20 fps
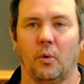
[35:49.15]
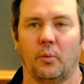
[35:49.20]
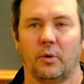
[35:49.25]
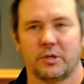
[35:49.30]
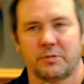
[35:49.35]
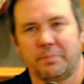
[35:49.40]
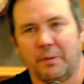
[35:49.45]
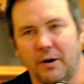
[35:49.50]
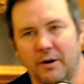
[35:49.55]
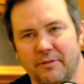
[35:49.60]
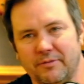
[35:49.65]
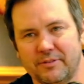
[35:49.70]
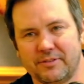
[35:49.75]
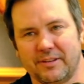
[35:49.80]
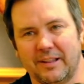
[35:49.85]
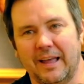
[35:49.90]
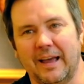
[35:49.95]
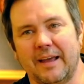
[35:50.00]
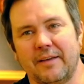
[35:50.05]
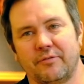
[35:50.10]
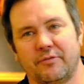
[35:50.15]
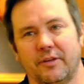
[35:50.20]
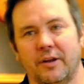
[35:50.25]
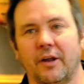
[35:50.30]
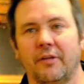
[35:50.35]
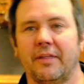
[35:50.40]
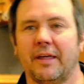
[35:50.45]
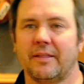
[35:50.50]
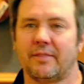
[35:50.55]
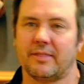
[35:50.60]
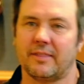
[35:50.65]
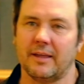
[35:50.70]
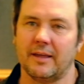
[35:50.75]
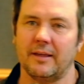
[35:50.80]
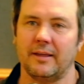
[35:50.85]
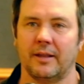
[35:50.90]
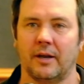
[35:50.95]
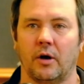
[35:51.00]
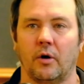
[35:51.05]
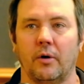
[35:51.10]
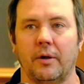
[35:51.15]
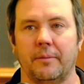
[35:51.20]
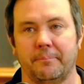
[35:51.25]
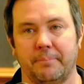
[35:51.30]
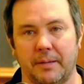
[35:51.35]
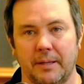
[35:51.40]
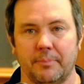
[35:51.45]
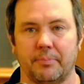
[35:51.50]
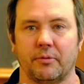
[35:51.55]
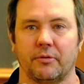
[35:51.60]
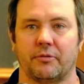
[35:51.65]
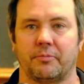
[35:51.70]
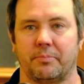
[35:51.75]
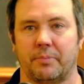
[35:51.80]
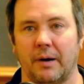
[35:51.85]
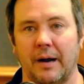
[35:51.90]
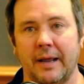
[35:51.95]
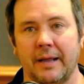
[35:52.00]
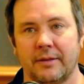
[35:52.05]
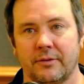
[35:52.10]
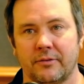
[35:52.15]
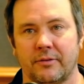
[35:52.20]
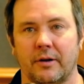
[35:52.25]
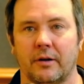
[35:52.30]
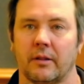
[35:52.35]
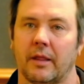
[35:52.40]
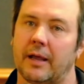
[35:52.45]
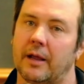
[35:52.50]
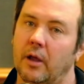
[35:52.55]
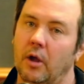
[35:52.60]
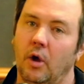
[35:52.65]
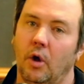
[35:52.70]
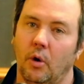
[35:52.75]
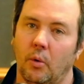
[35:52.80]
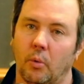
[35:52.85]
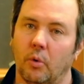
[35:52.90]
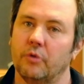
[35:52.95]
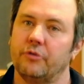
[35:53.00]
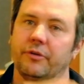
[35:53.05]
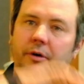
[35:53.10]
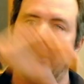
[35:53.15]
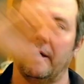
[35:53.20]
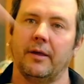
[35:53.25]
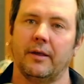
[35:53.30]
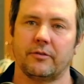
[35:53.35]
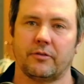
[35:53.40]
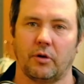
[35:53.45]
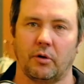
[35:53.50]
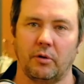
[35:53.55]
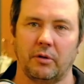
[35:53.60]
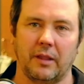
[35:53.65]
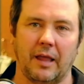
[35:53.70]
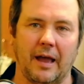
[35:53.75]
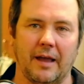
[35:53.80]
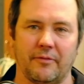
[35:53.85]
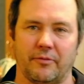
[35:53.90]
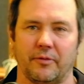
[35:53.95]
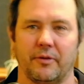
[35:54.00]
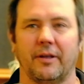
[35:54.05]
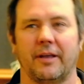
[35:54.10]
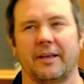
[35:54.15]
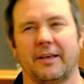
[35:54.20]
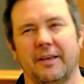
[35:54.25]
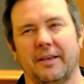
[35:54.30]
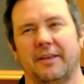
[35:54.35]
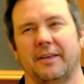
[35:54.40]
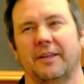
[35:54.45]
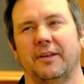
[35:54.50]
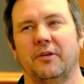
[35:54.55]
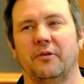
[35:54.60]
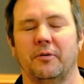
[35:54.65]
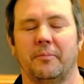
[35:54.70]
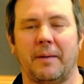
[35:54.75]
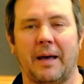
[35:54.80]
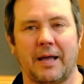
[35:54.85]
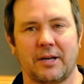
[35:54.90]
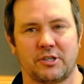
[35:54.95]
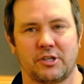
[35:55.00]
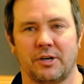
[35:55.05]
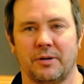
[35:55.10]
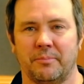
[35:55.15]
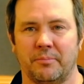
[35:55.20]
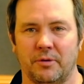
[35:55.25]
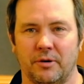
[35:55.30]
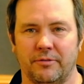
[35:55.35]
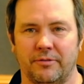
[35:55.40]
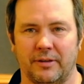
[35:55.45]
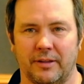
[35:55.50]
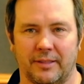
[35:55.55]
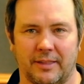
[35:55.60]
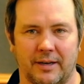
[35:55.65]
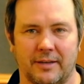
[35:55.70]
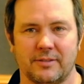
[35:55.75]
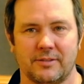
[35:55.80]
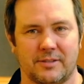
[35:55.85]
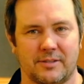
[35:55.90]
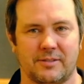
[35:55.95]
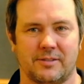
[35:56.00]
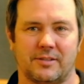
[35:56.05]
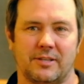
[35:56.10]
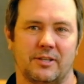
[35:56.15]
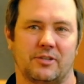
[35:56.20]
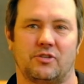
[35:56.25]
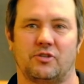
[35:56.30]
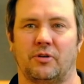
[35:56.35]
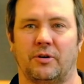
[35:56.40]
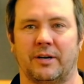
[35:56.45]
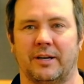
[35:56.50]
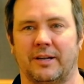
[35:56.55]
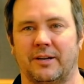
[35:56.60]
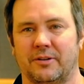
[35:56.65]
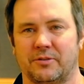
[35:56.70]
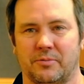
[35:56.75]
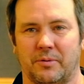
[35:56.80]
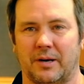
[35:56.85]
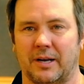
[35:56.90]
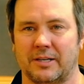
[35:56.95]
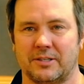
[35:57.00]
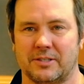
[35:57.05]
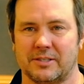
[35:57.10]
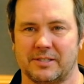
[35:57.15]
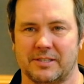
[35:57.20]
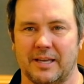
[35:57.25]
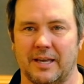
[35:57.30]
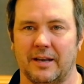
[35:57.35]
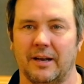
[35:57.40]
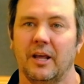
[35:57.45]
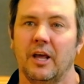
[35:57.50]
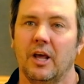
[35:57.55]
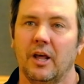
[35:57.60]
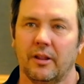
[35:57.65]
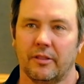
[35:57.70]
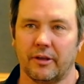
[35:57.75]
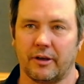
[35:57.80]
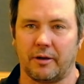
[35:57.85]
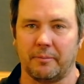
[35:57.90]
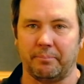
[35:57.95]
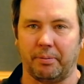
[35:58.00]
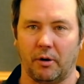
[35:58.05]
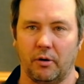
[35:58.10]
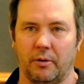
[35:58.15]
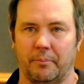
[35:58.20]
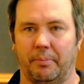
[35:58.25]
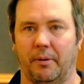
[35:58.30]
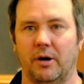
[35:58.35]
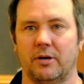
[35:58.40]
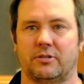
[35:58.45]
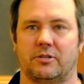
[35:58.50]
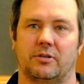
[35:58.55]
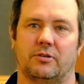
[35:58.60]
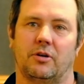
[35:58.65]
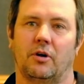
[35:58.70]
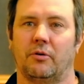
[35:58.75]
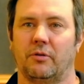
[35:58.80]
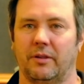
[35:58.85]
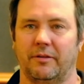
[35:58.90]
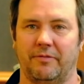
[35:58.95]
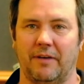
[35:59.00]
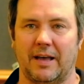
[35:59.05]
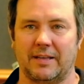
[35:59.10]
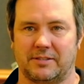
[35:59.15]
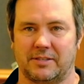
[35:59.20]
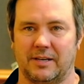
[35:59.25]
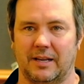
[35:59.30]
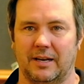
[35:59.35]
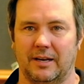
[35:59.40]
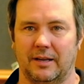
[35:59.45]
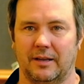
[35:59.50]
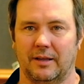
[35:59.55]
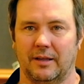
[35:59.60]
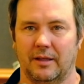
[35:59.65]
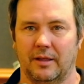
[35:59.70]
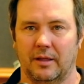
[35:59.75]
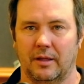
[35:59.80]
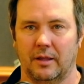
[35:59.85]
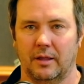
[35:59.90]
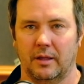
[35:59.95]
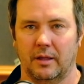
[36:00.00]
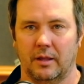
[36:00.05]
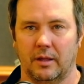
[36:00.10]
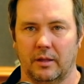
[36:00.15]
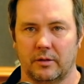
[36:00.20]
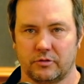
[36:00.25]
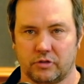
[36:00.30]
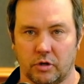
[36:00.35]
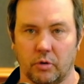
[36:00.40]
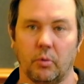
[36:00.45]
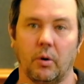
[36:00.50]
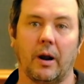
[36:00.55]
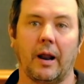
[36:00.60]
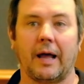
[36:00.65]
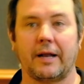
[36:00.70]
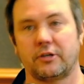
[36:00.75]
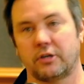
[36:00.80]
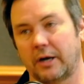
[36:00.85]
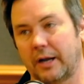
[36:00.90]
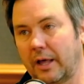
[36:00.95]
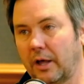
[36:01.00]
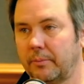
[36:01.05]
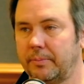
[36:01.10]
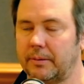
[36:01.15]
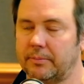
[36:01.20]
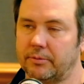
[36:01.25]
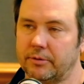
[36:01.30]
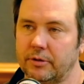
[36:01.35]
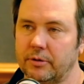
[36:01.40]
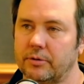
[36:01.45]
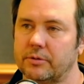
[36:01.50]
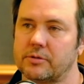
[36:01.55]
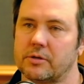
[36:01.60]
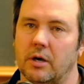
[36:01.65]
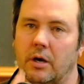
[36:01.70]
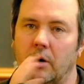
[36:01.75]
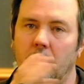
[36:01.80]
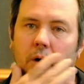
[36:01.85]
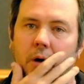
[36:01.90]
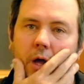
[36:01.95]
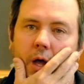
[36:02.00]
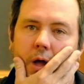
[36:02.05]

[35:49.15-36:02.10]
which part of his life? You know, they, th- you know, in people's brains, they're like, well, d- his whole life. You're like, can you imagine a movie that is as disjointed as what I just said? The component parts are totally fascinating. Yeah. So what I try to help people do is go,